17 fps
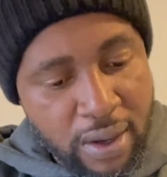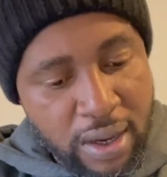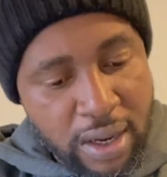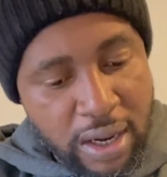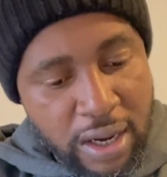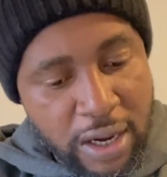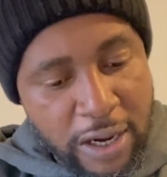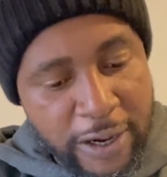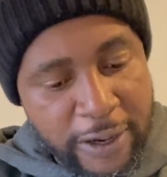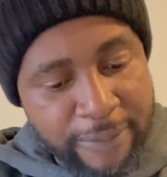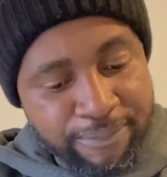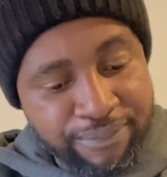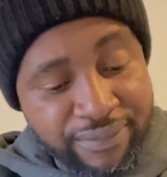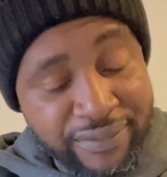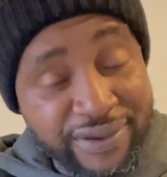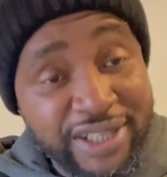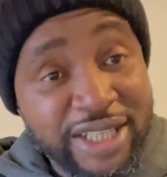
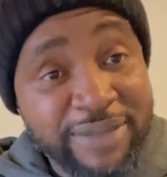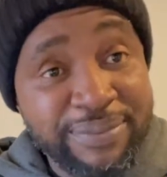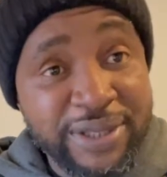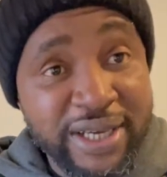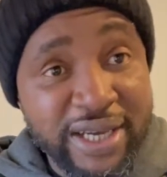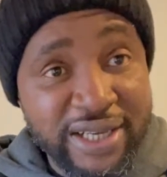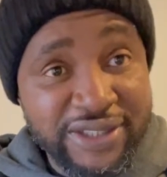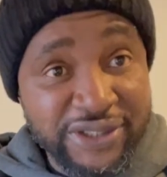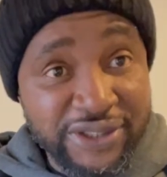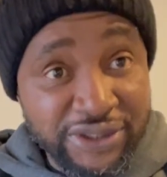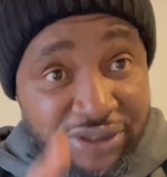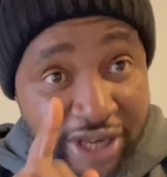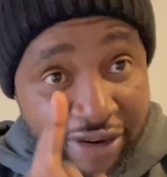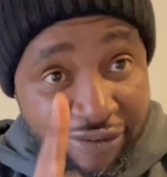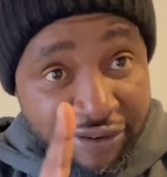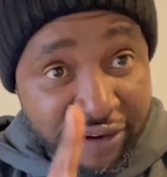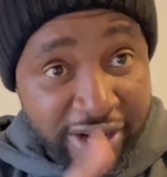
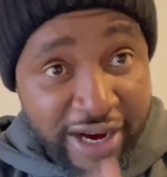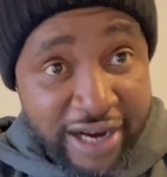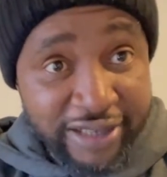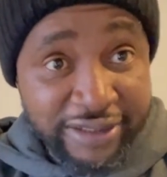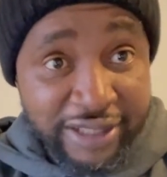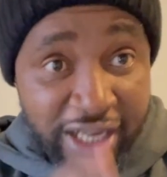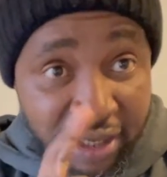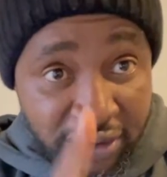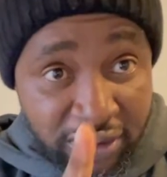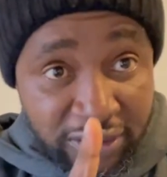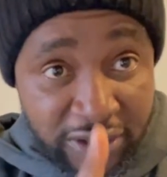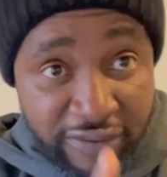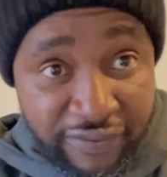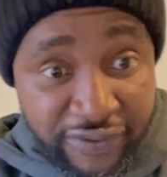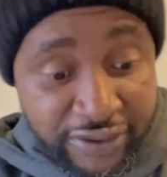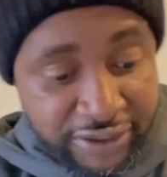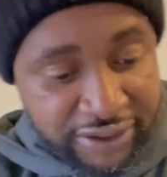referral. Take note
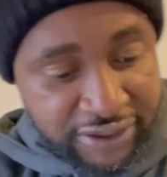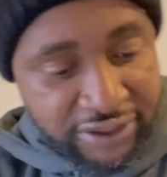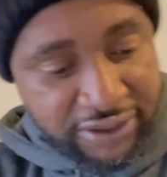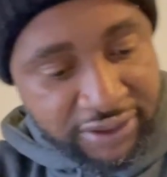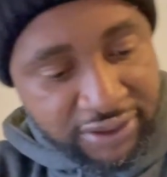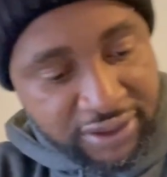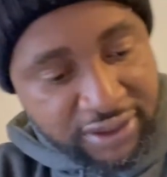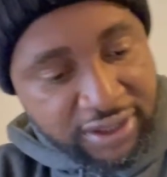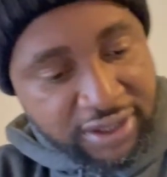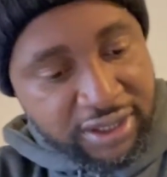of this.